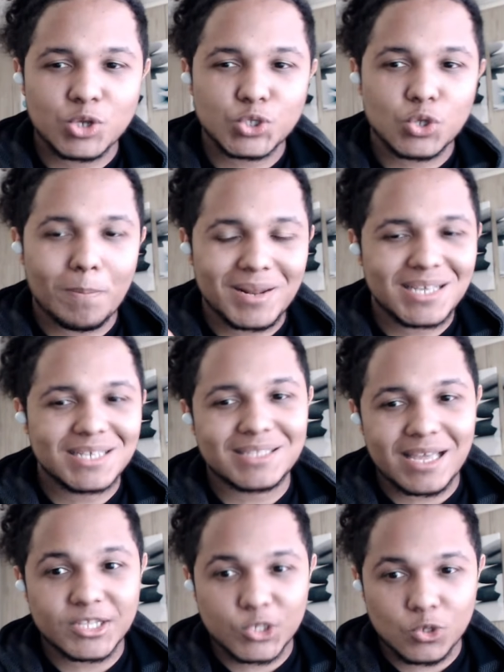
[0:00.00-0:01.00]
So please
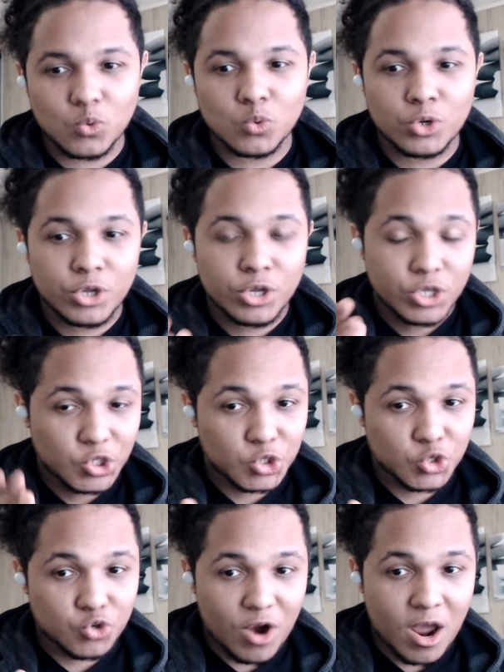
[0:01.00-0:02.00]
stay tuned,
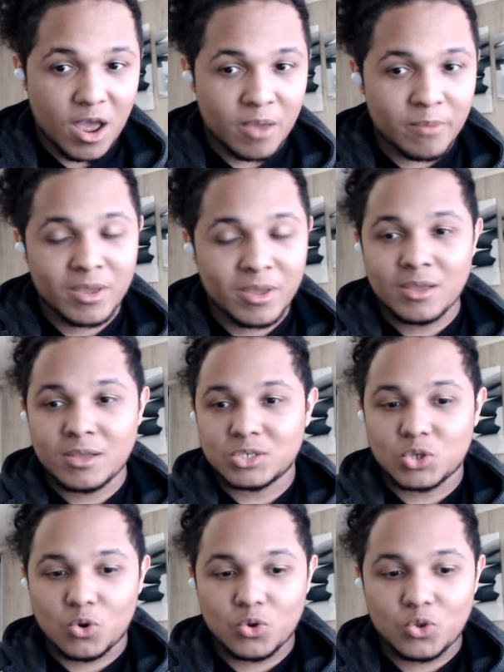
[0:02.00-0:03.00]
subscribe,
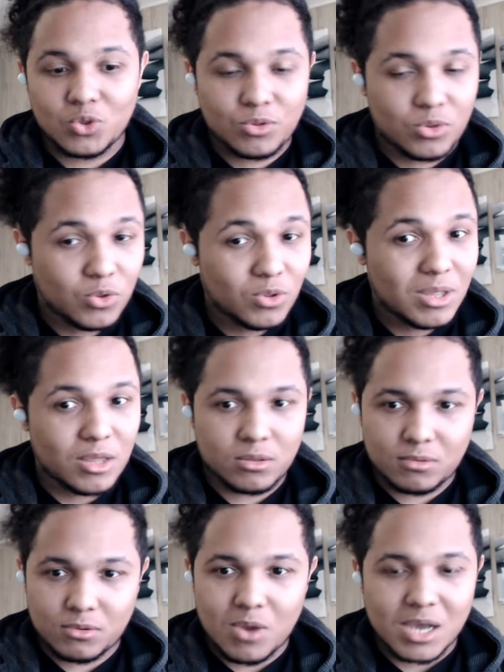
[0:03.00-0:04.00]
so
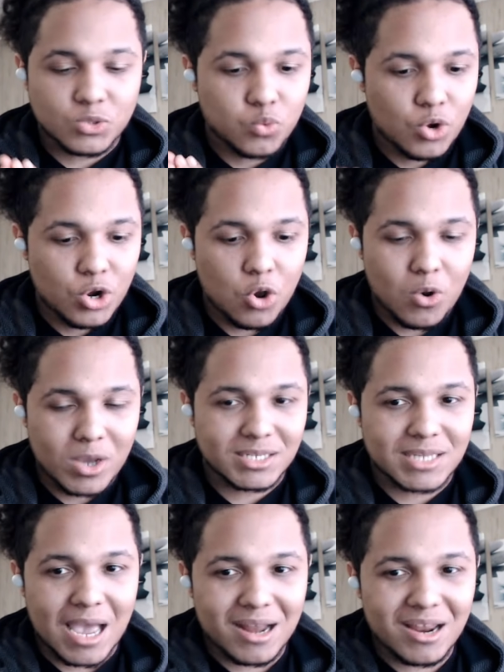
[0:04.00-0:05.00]
you guys will know
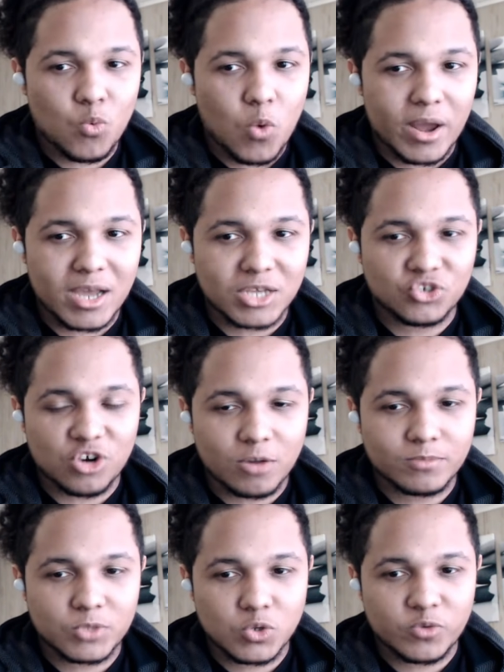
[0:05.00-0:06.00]
exactly when I
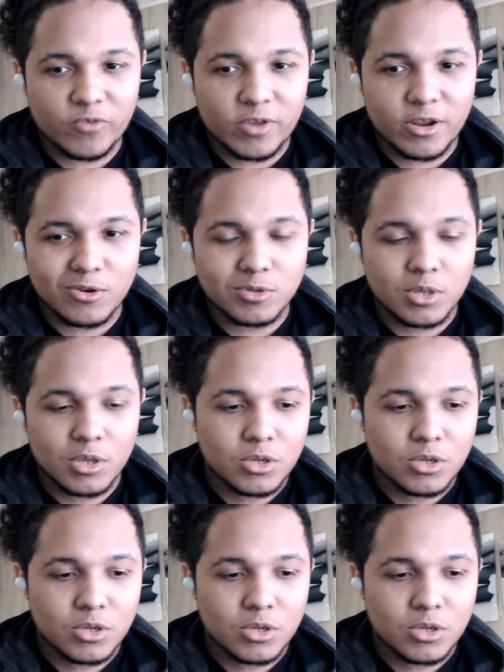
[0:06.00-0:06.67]
drop those videos.